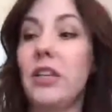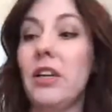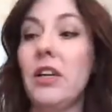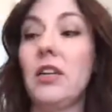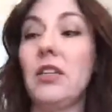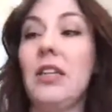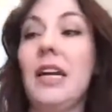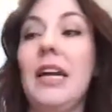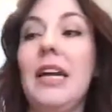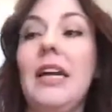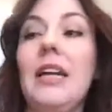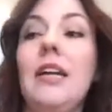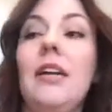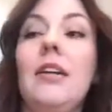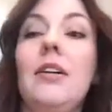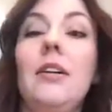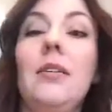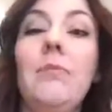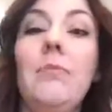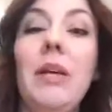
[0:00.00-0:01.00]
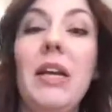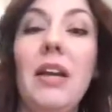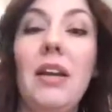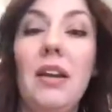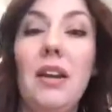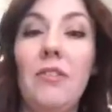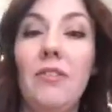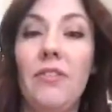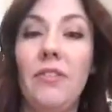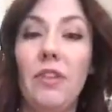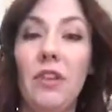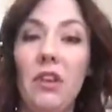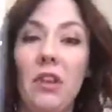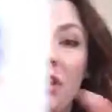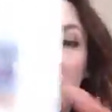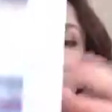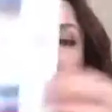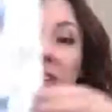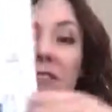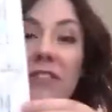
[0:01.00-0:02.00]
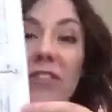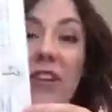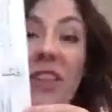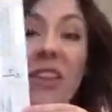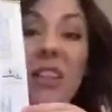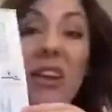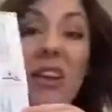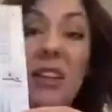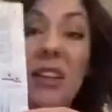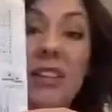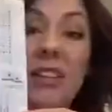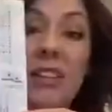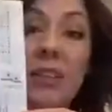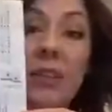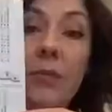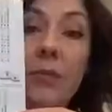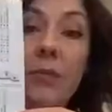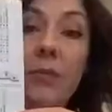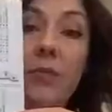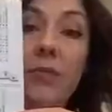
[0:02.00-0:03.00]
They're like big enough to fit this.